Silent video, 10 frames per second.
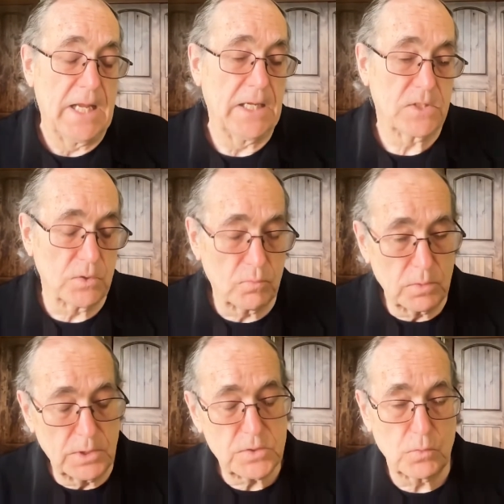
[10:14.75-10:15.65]

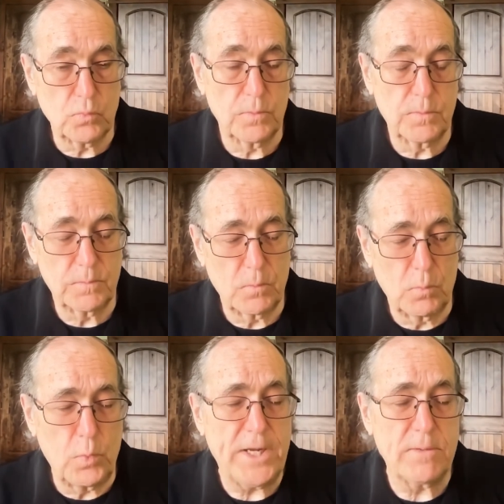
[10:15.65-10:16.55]
it's a
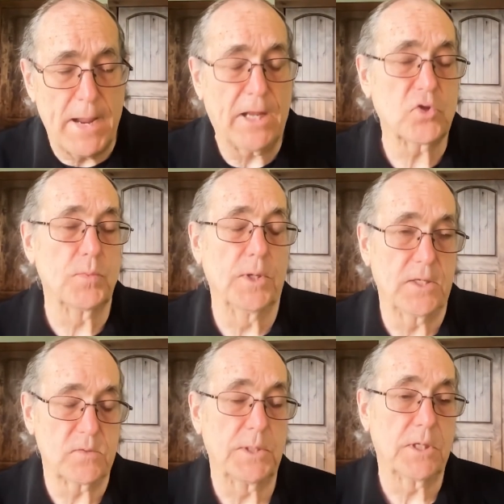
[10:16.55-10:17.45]
weed management
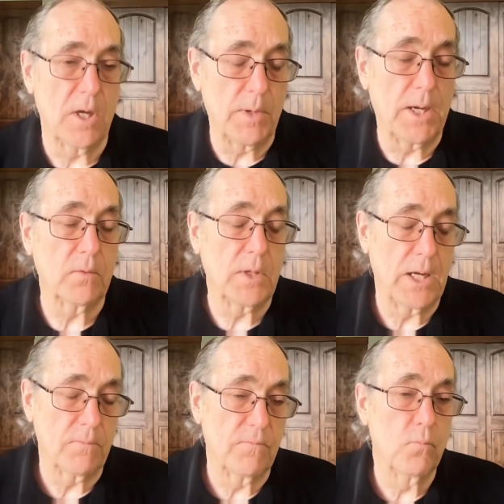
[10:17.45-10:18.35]
has become
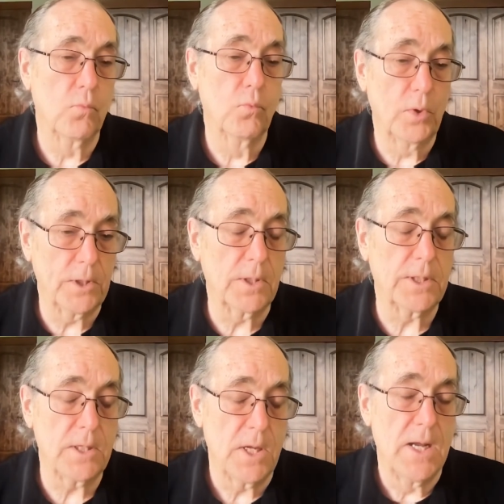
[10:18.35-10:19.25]
a
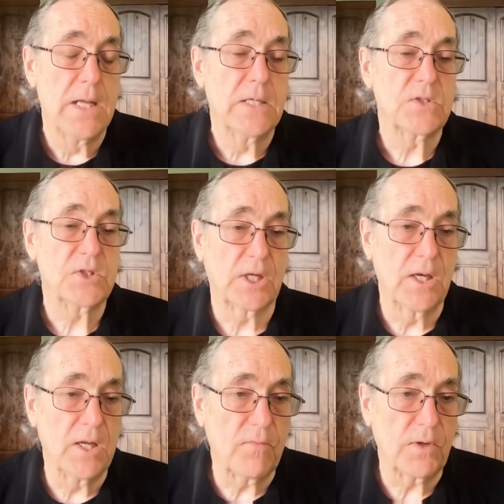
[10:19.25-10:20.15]
really
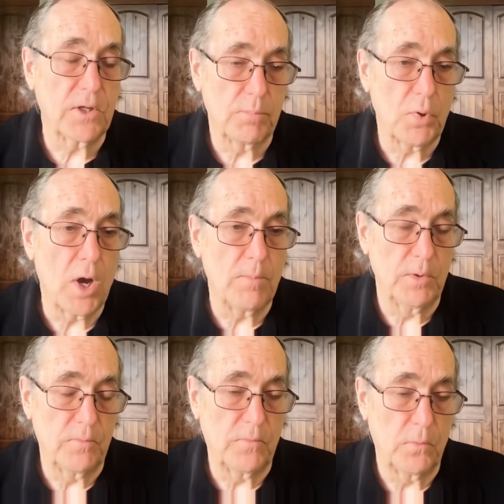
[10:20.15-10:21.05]
significant
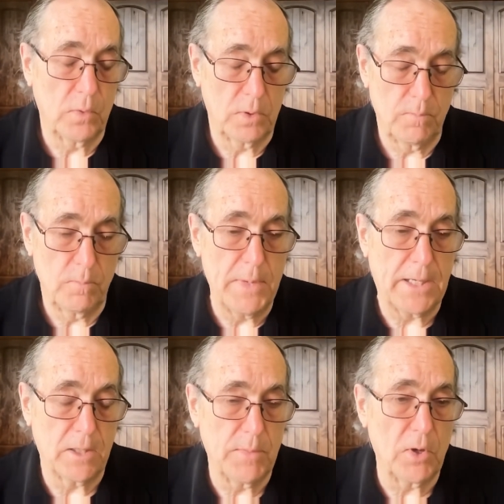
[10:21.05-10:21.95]
problem for
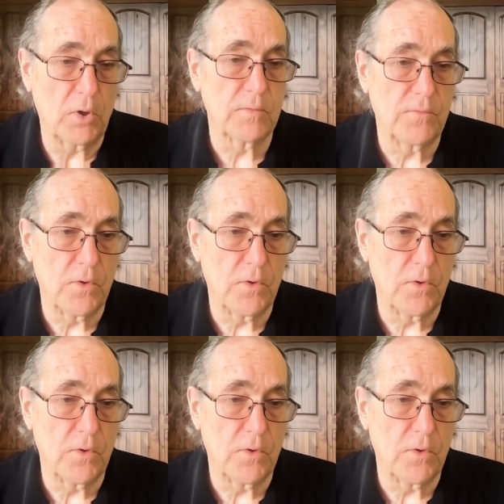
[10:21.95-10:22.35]
many American